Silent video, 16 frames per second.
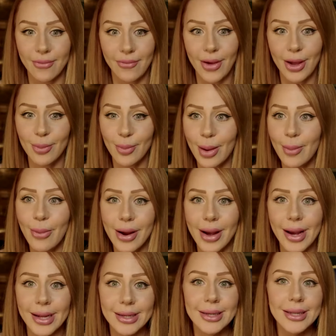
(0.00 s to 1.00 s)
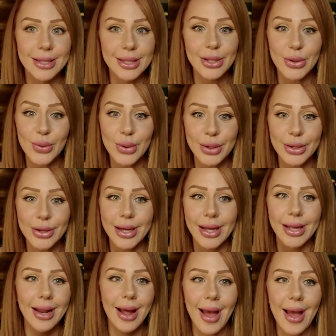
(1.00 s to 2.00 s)
stuff out of my brain. He's doing
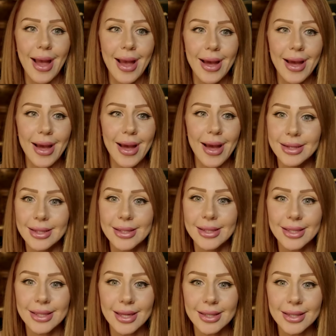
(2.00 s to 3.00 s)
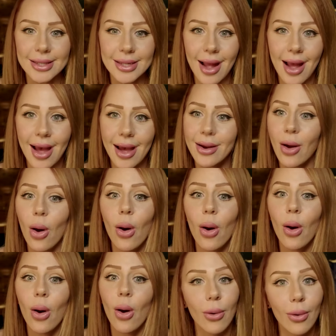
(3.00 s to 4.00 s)
good. And he says that,
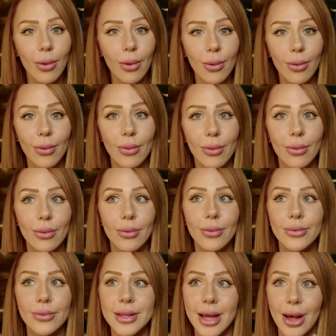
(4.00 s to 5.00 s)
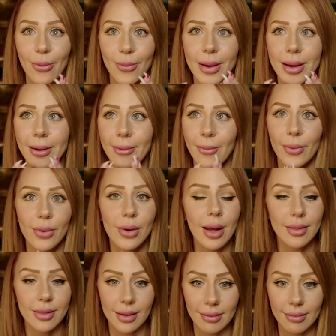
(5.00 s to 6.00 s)
tell me,
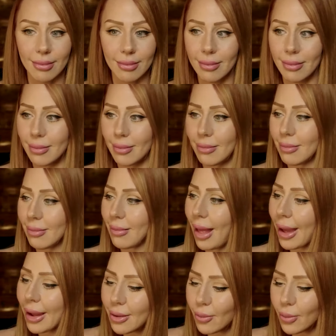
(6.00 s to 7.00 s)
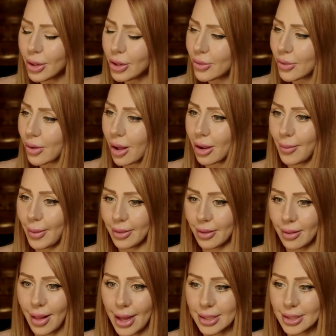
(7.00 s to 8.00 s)
got the light. What are you talking
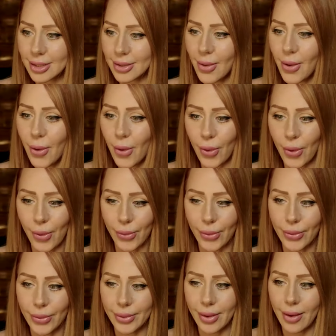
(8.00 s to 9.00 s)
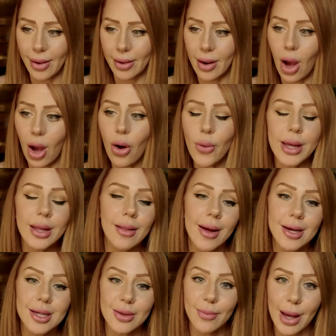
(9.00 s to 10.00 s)
about, the lights? Hold on. Oh, he
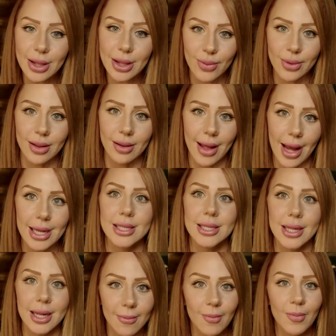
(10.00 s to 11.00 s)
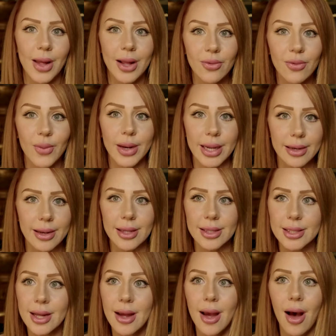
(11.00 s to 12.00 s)
likes to mess with the lights then. That's what he
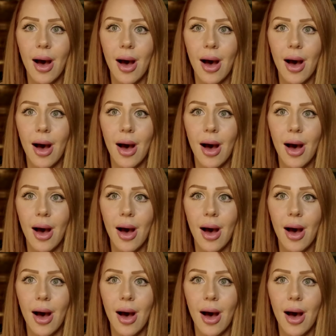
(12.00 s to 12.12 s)
does.